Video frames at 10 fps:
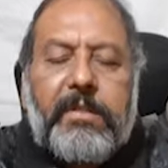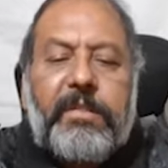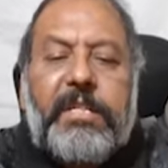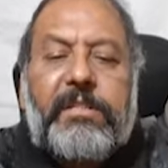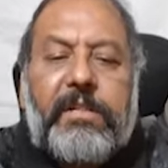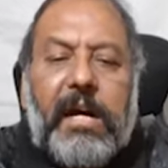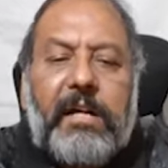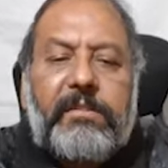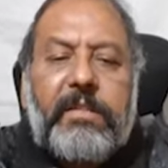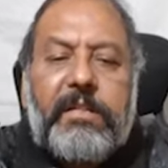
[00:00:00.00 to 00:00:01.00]
These
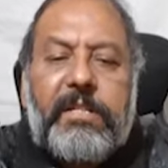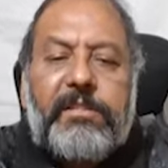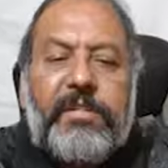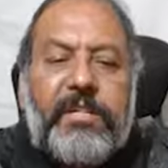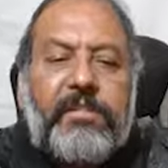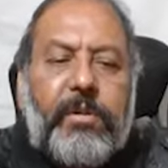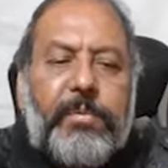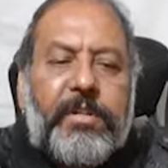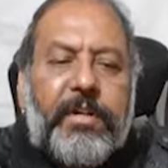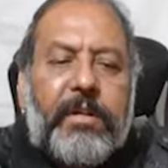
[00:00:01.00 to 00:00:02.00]
cause disease
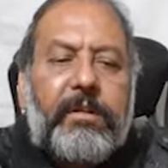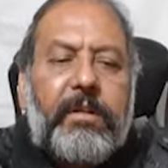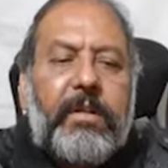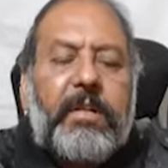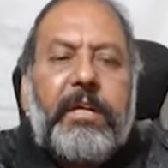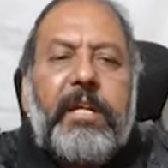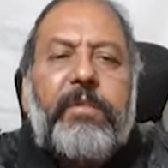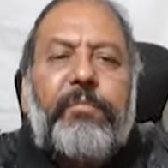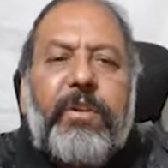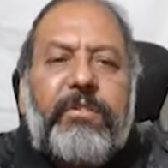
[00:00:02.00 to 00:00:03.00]
remission in
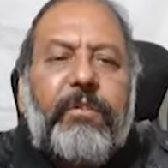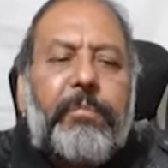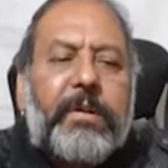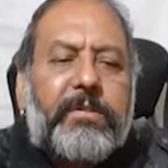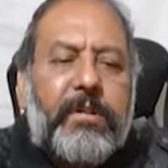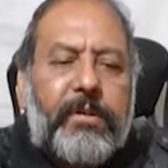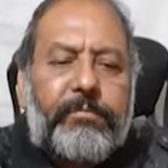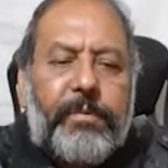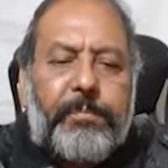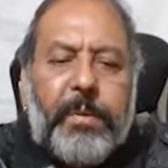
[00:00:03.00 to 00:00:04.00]
50%
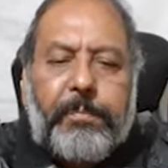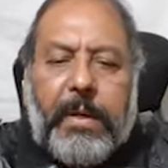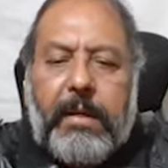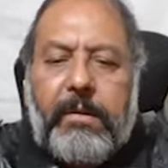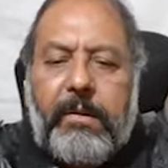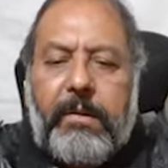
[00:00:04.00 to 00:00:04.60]
of the people.